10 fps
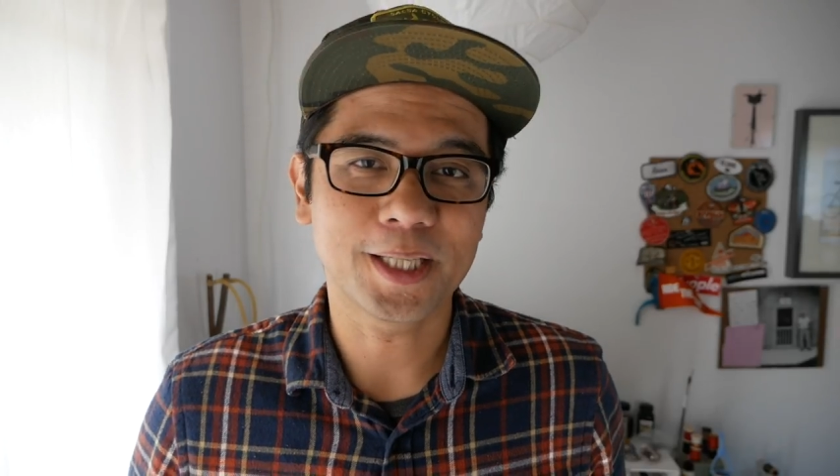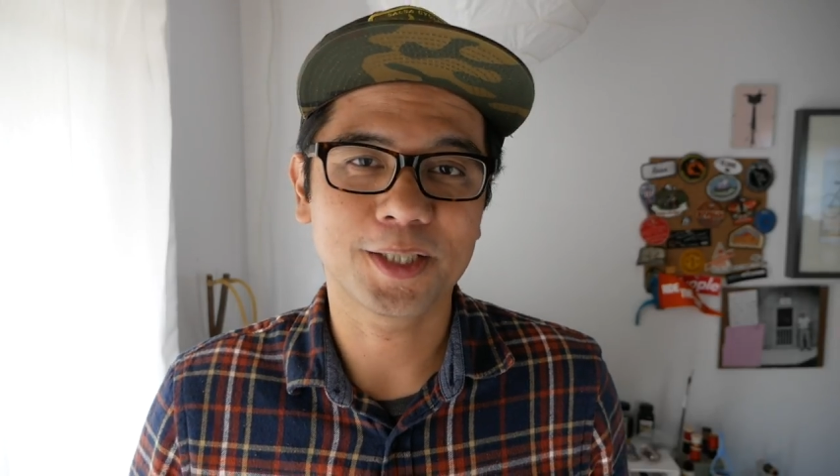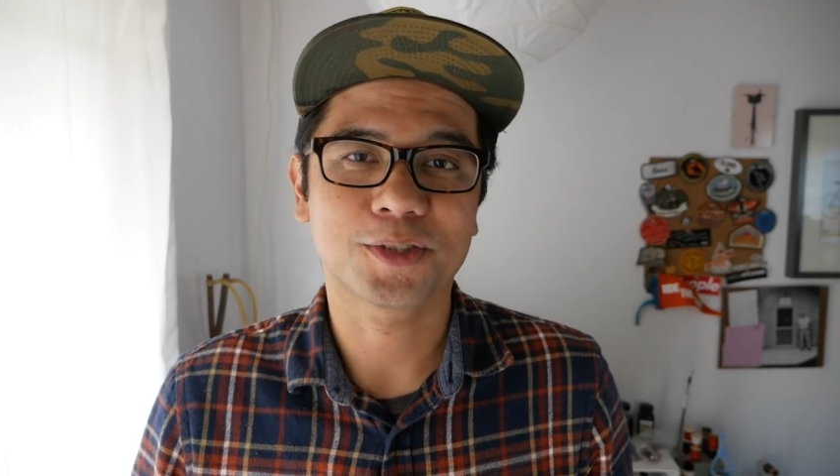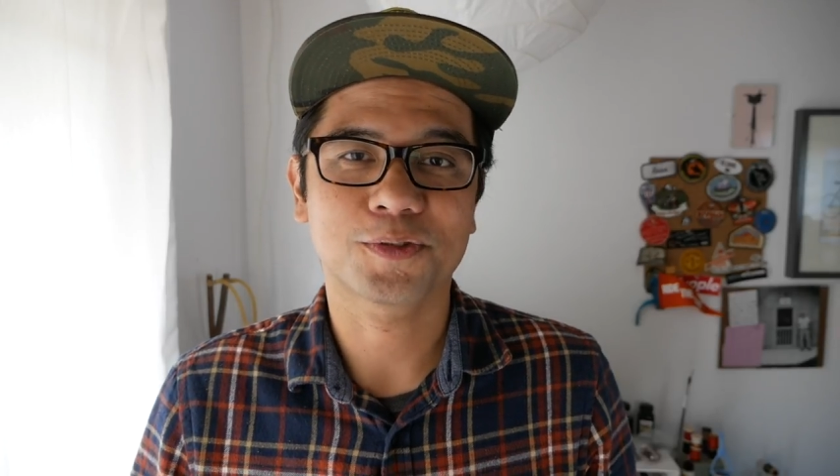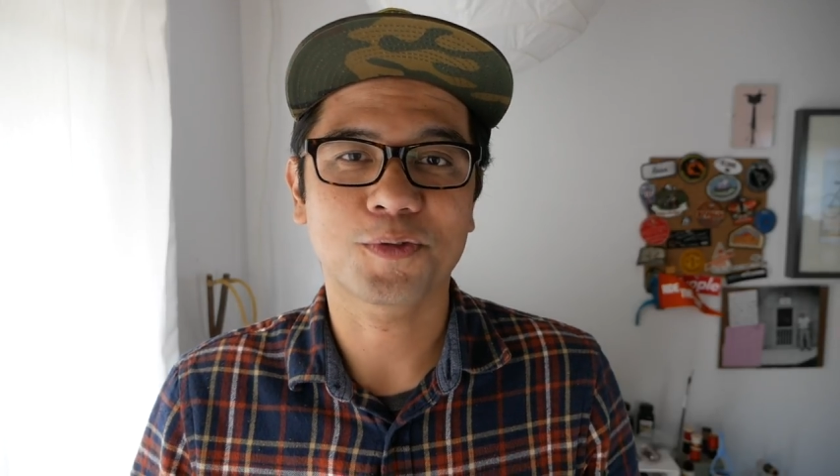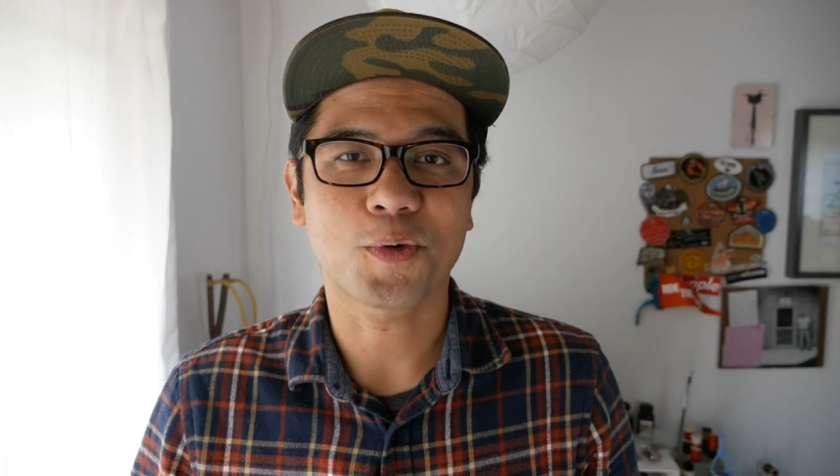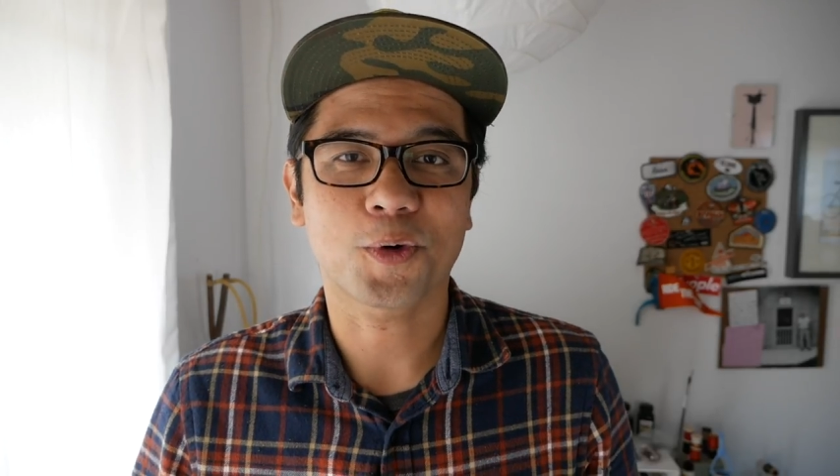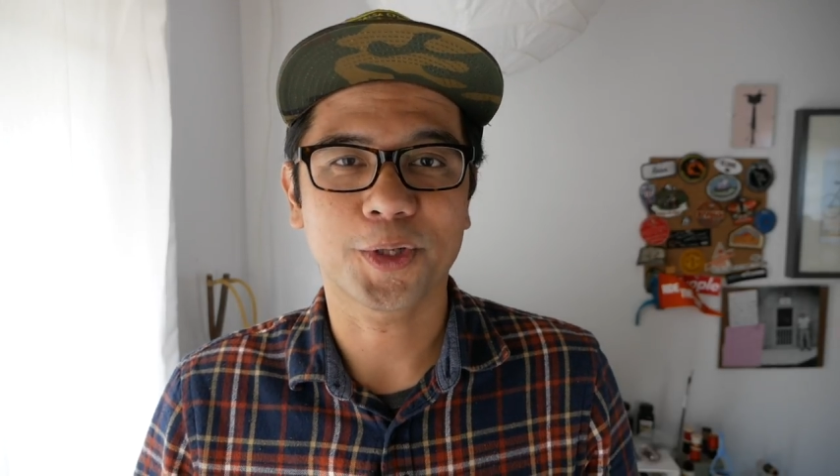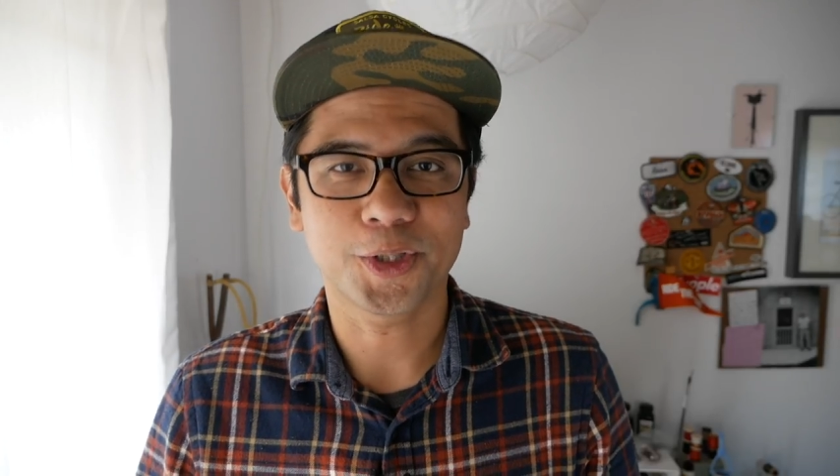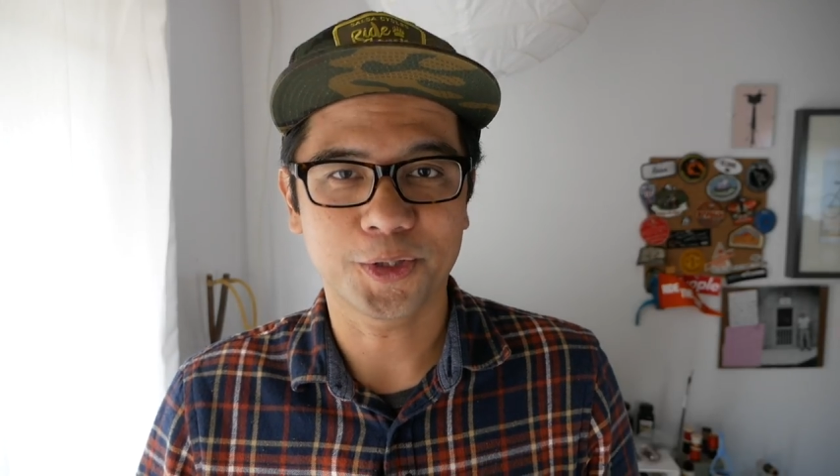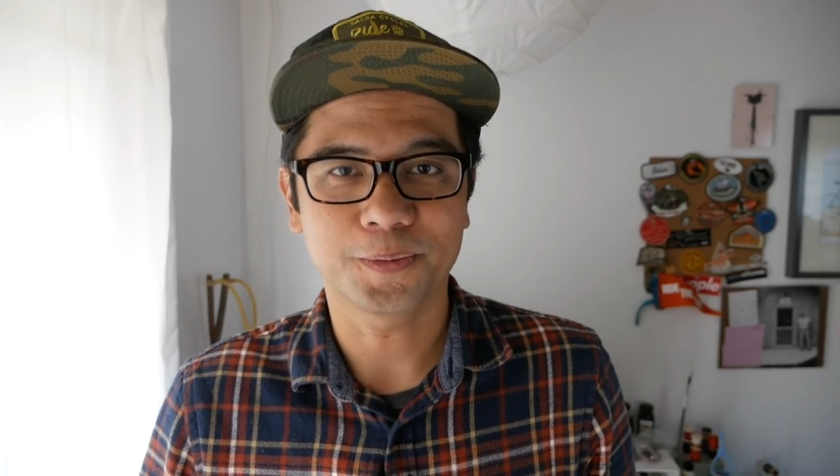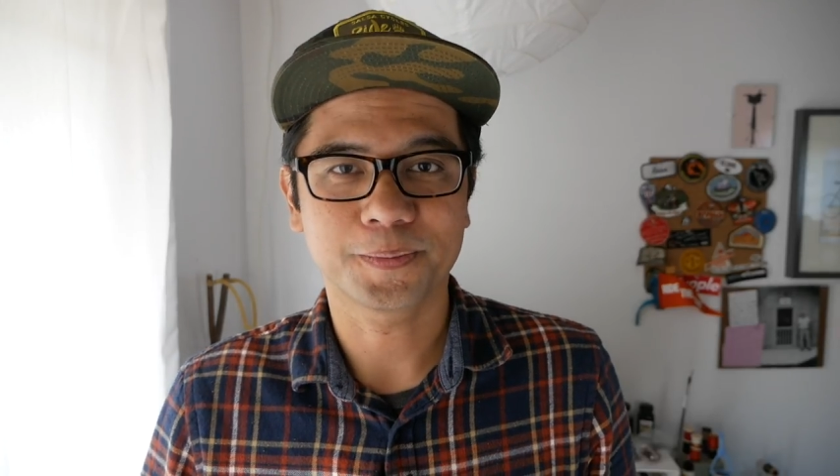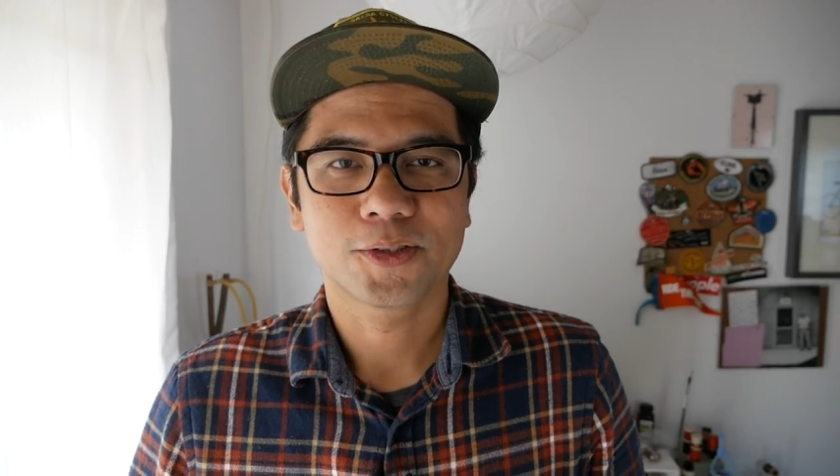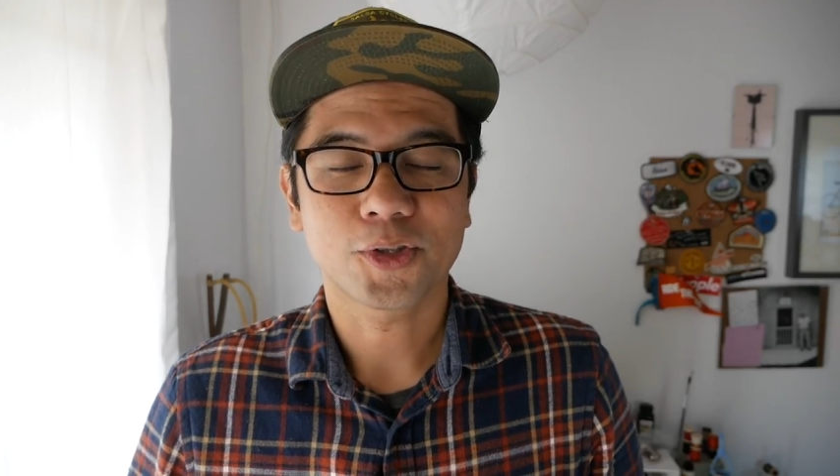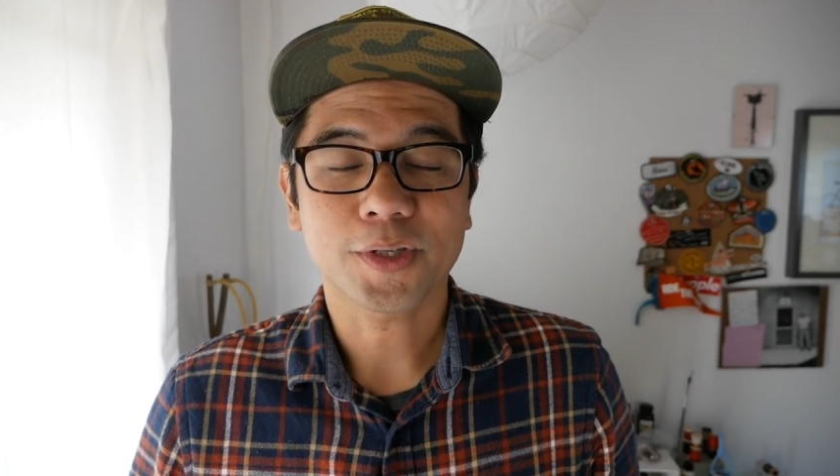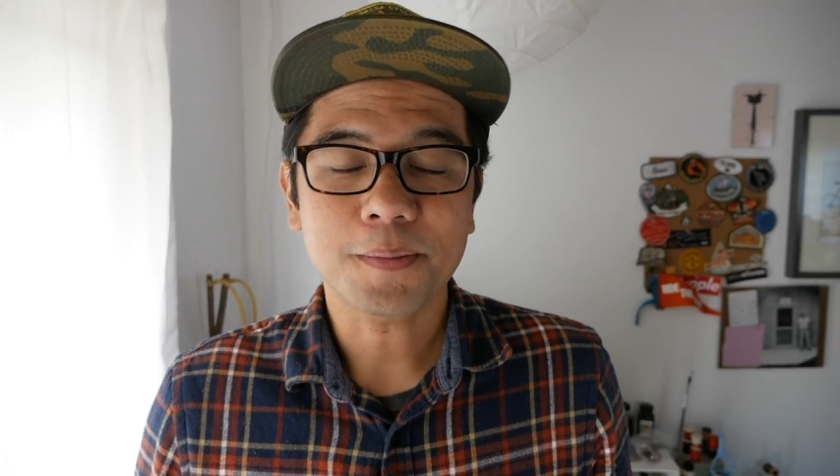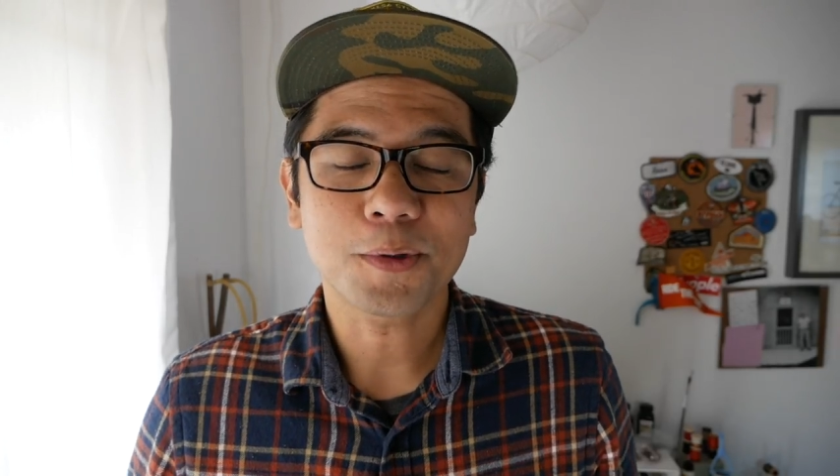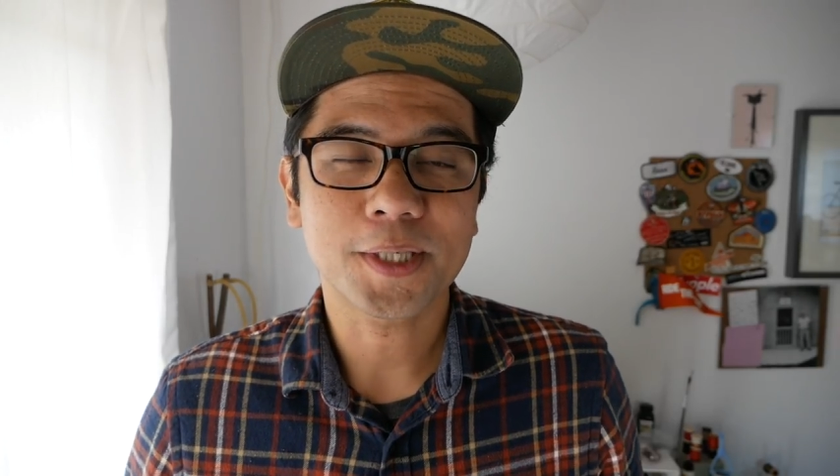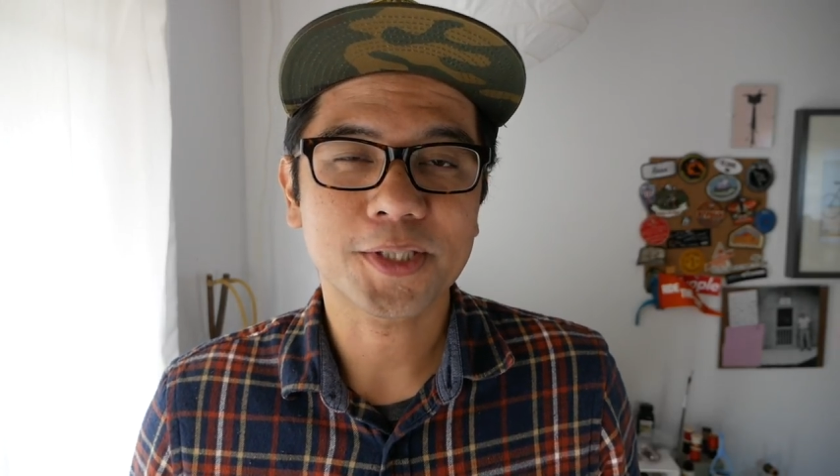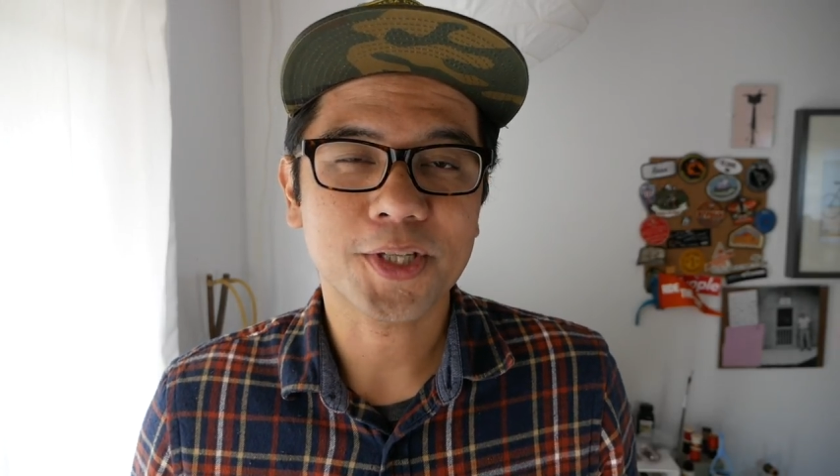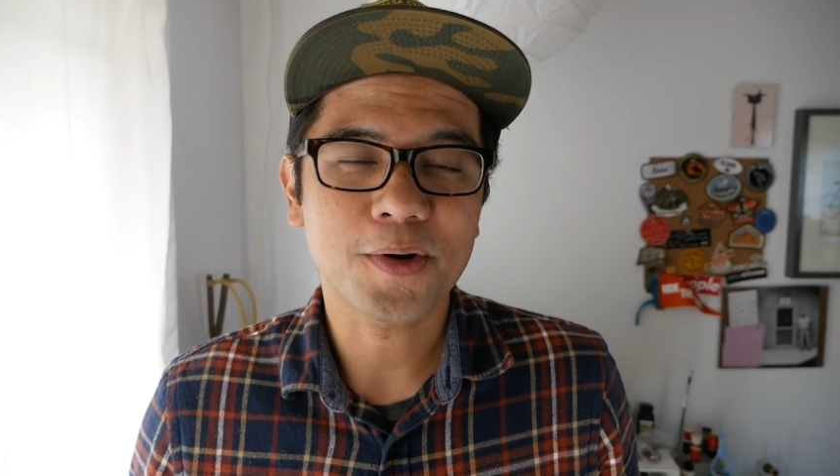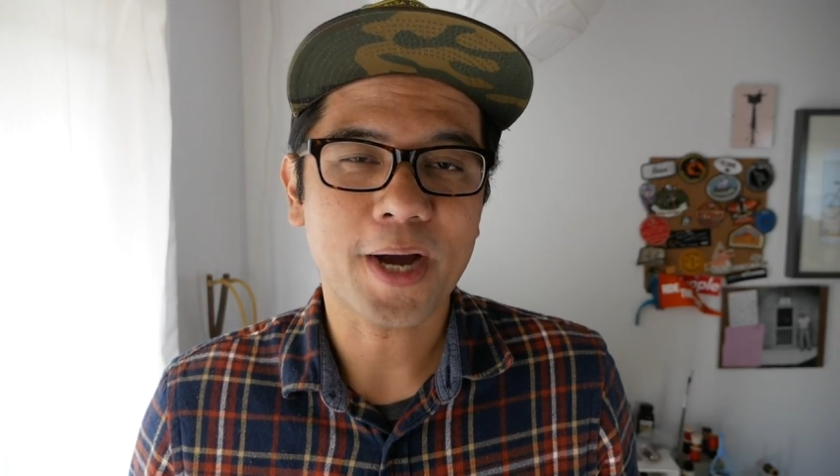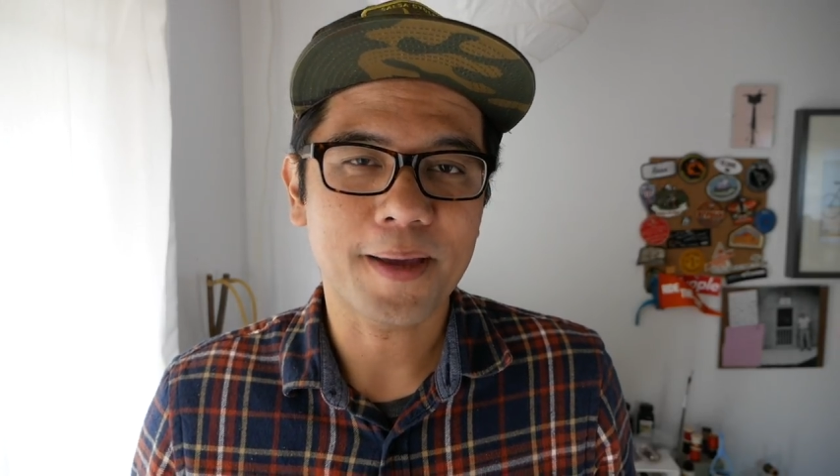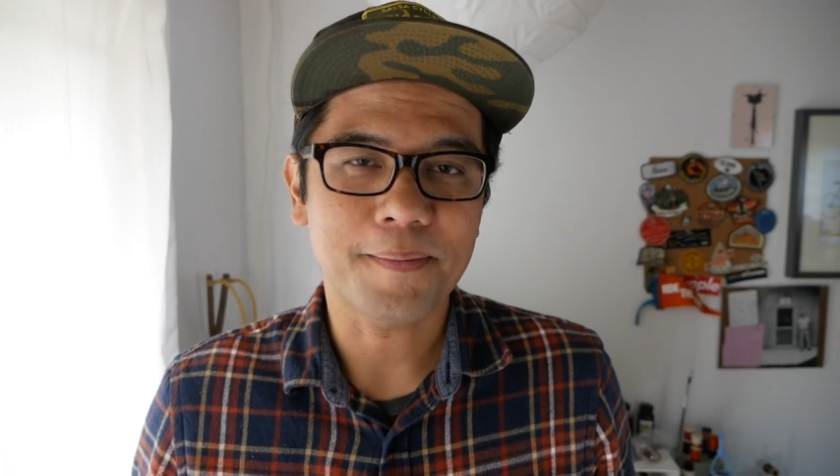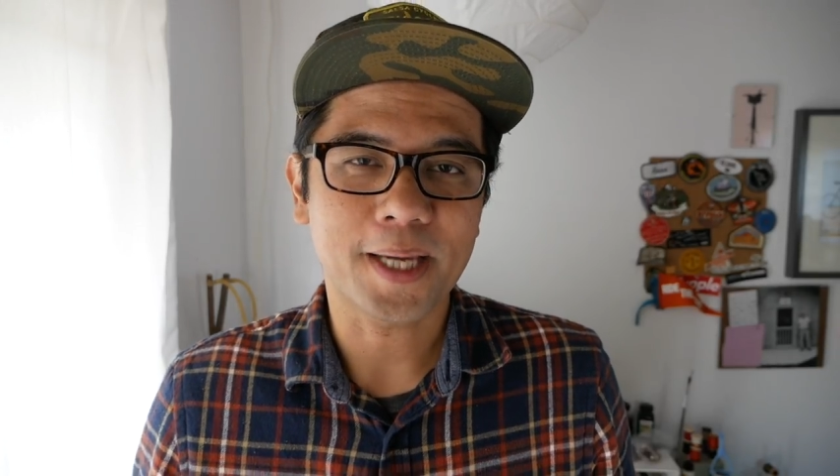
is for you. So a couple weeks ago, I